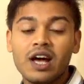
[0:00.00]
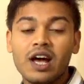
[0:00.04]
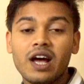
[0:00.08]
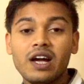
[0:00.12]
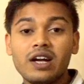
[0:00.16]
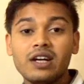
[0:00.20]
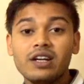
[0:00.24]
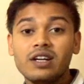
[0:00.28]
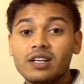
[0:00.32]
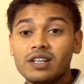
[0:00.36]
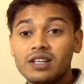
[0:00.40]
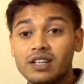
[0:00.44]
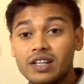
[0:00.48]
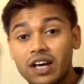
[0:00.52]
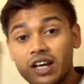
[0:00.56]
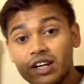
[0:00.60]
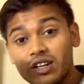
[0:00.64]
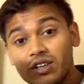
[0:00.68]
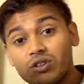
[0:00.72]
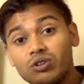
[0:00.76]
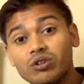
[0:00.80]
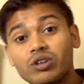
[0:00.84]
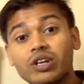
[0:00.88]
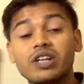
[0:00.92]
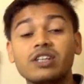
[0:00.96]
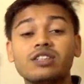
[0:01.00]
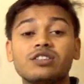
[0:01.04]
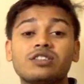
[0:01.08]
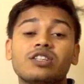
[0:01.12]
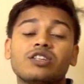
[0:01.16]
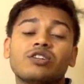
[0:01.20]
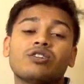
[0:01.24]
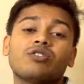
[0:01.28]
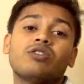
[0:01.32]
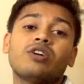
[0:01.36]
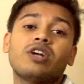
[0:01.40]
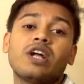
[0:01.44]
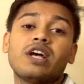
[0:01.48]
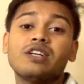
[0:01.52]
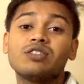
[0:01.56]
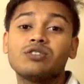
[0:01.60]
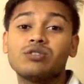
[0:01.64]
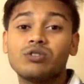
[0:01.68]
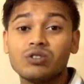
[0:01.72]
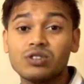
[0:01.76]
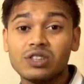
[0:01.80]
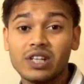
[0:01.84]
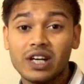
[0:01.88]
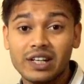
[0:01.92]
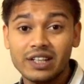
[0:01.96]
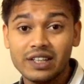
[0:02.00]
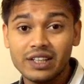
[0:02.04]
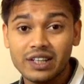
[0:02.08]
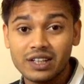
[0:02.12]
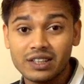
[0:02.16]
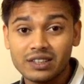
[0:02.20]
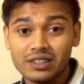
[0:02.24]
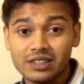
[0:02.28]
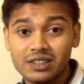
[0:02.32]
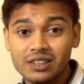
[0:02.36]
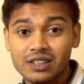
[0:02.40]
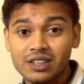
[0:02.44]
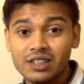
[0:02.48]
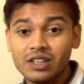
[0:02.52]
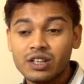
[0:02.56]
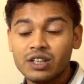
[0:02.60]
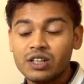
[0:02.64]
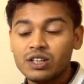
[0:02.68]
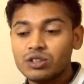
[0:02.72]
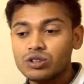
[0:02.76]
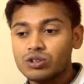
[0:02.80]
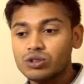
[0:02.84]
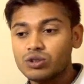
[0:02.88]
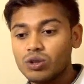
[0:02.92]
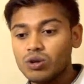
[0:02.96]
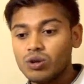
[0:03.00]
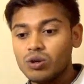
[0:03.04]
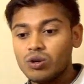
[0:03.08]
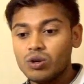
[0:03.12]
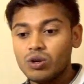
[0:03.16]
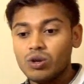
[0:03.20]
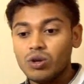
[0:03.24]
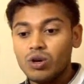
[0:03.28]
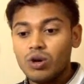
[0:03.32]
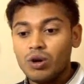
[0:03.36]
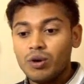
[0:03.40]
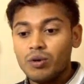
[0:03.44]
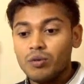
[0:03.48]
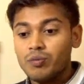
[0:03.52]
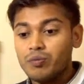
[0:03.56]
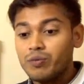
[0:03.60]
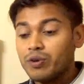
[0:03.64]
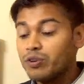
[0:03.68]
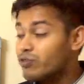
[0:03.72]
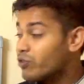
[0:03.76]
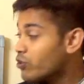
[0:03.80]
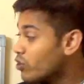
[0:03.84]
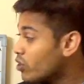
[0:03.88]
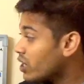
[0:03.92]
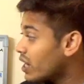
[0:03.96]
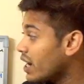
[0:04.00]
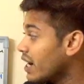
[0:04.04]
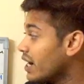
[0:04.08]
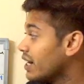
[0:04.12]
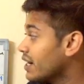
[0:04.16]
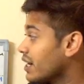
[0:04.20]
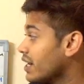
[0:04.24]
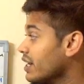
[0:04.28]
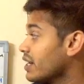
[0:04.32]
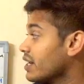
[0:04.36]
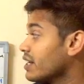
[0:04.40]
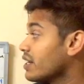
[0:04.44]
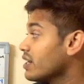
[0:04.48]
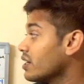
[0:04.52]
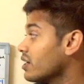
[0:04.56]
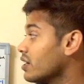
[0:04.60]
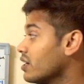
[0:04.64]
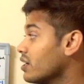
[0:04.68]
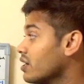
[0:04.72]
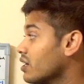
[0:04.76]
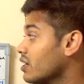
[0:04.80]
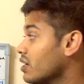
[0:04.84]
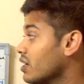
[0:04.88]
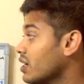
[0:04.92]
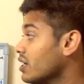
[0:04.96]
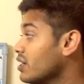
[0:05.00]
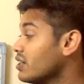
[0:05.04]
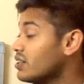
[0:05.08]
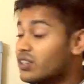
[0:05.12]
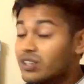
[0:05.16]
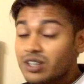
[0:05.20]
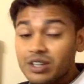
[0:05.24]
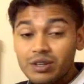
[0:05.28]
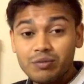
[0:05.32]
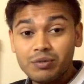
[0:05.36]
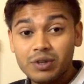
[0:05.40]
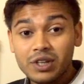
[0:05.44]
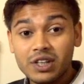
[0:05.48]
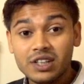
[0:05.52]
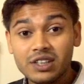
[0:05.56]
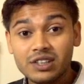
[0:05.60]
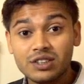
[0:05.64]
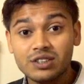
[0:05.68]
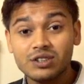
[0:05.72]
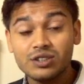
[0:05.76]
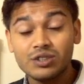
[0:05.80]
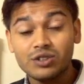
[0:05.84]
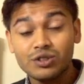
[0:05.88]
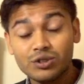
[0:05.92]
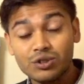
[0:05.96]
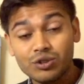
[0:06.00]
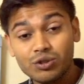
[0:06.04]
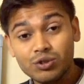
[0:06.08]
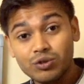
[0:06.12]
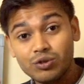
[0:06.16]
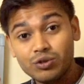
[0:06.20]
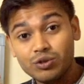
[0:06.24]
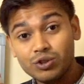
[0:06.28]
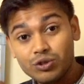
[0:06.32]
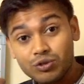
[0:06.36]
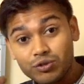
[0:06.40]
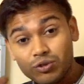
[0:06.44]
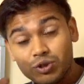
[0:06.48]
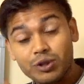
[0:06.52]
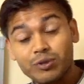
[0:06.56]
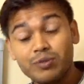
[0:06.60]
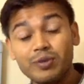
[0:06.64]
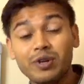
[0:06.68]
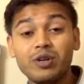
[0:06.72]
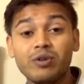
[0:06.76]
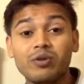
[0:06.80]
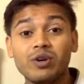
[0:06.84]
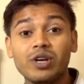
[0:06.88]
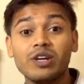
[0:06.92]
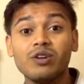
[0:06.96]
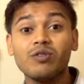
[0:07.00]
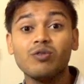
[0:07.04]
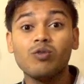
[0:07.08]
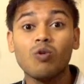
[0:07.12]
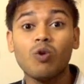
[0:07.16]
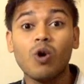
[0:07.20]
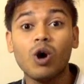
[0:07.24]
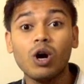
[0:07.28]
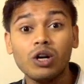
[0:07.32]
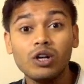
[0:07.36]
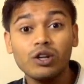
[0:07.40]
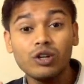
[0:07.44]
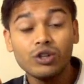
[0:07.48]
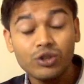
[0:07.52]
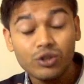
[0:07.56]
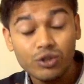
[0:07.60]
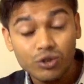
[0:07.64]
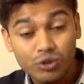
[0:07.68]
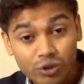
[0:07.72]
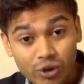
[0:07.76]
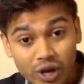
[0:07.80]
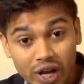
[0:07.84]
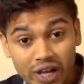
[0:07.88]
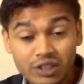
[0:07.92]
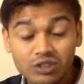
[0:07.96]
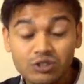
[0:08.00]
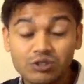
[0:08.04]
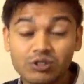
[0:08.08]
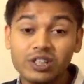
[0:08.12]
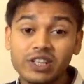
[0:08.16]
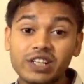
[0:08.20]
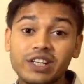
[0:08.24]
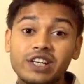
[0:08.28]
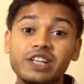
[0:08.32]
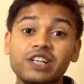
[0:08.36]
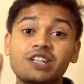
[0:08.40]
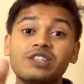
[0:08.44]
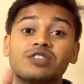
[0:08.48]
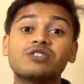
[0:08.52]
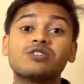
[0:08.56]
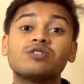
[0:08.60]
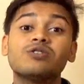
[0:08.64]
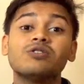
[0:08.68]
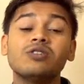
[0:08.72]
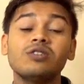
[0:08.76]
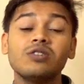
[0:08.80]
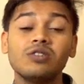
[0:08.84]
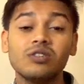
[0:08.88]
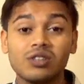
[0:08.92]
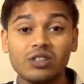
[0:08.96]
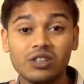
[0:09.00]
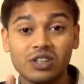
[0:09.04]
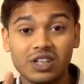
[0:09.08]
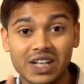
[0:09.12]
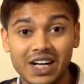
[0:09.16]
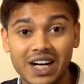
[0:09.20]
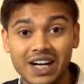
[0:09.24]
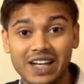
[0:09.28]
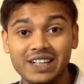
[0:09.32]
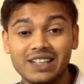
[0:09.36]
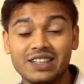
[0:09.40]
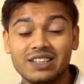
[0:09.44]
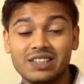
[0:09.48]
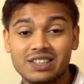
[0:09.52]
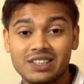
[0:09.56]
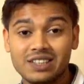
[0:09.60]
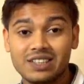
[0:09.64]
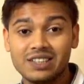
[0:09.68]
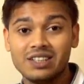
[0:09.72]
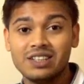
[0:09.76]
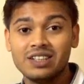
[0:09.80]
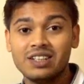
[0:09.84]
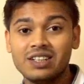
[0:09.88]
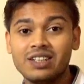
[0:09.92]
and then you can synchronize those ideas. So before writing in 3 minutes, you would be knowing what you actually needs to write.